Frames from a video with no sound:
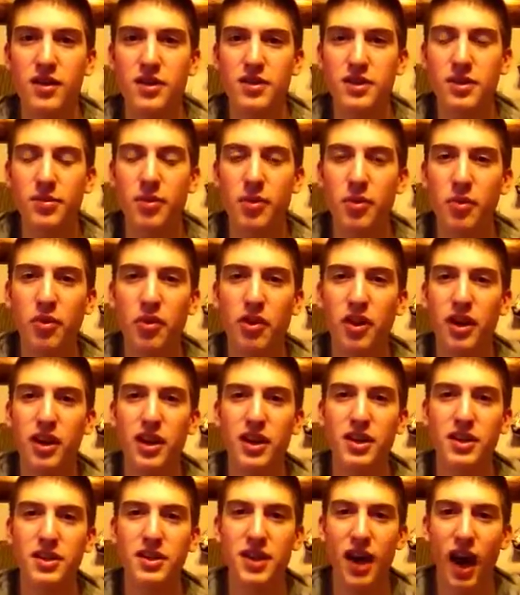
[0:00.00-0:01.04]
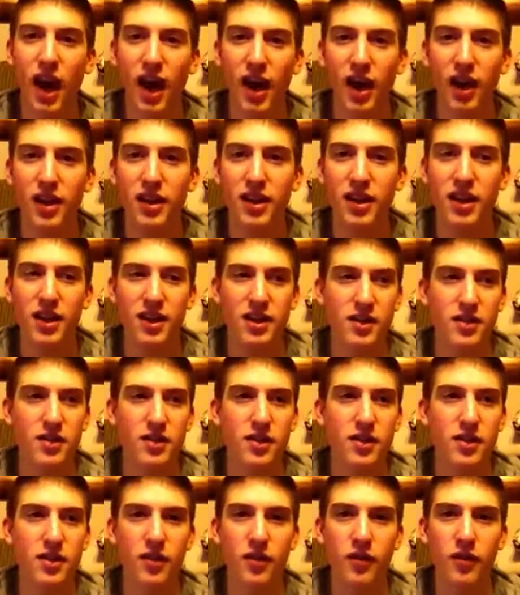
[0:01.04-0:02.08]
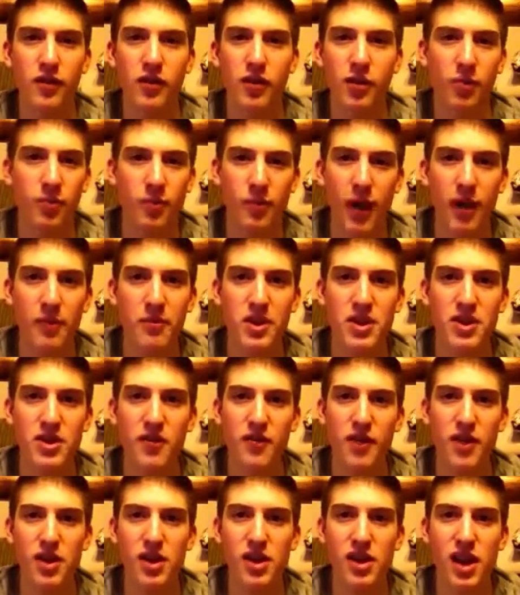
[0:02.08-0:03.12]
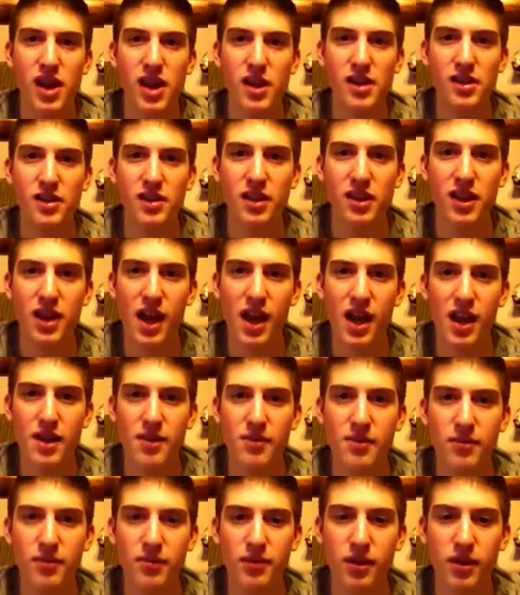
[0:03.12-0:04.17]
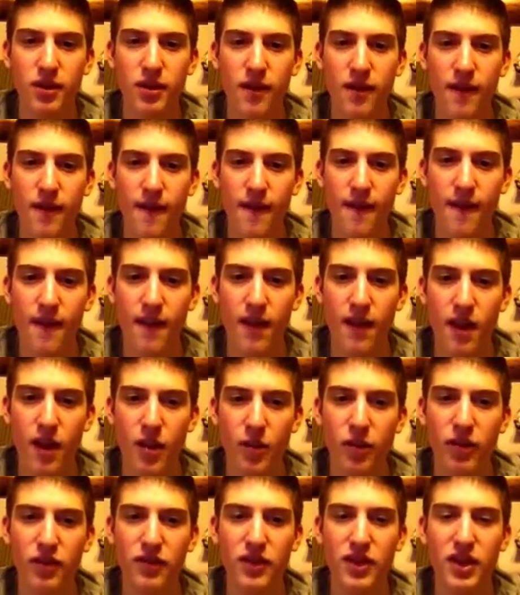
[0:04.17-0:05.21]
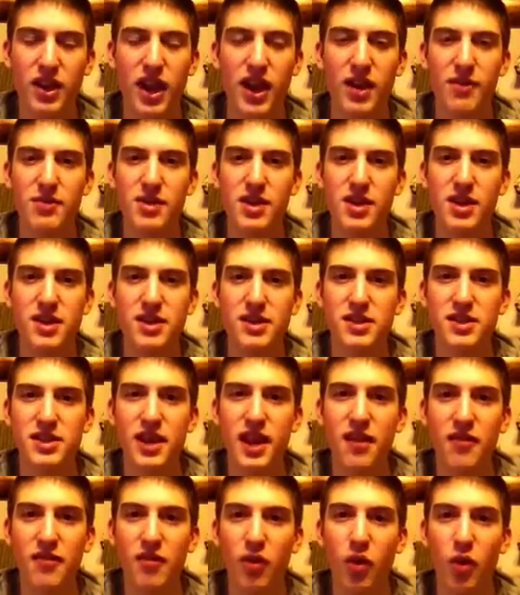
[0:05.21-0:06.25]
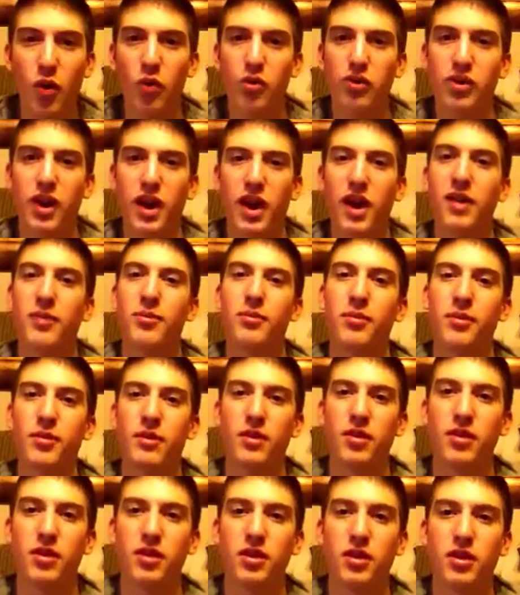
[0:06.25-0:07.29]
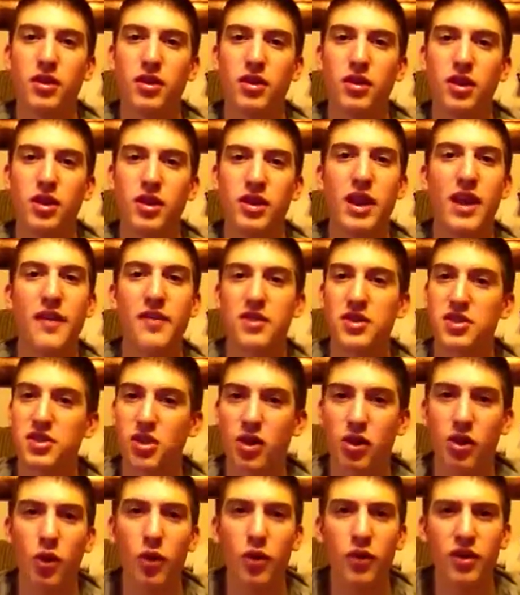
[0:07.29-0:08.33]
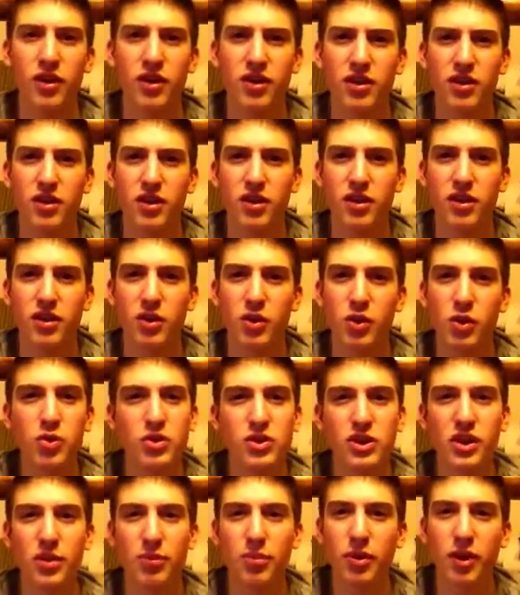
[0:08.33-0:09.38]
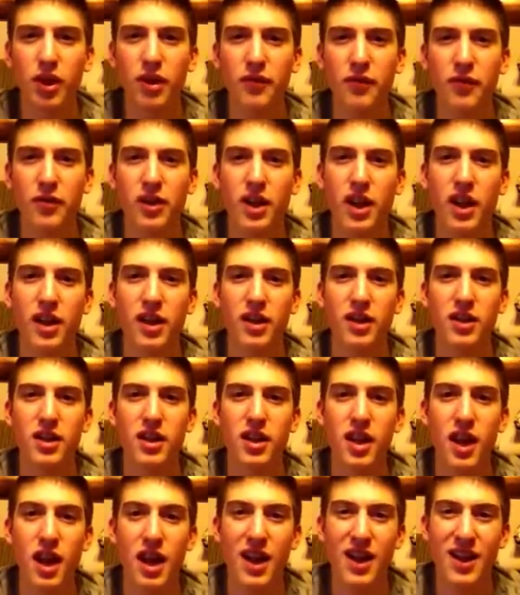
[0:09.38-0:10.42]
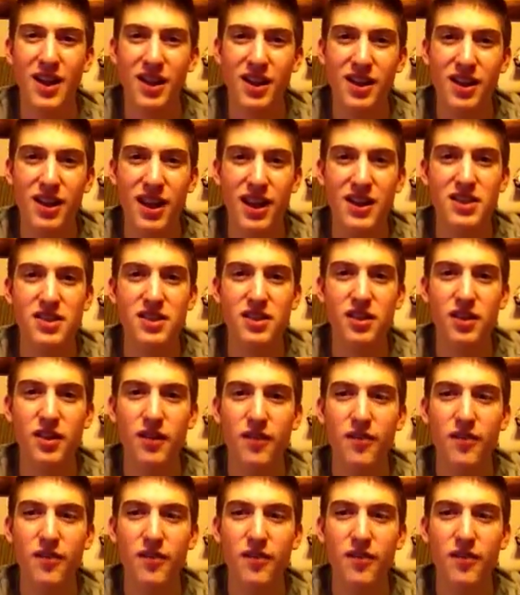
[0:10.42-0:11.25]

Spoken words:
some people are gonna die, and there might be at the very end of the game. And what if the game didn't save the whole time? And they have to start over? Who's gonna put up for that? That's